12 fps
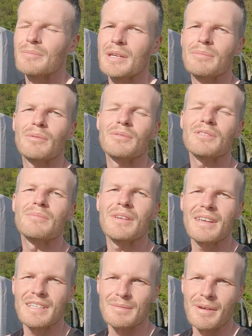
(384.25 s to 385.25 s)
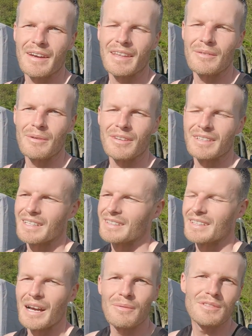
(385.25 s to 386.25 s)
People was amazed by that one,
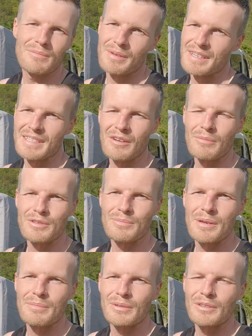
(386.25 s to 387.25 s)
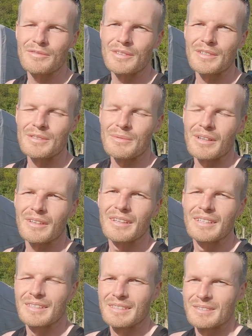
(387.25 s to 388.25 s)
and I was amazed how much people loved it as well.
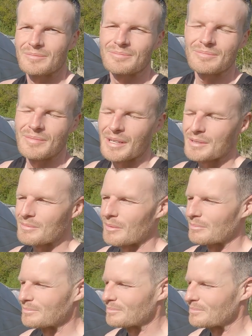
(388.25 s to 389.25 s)
Nice one.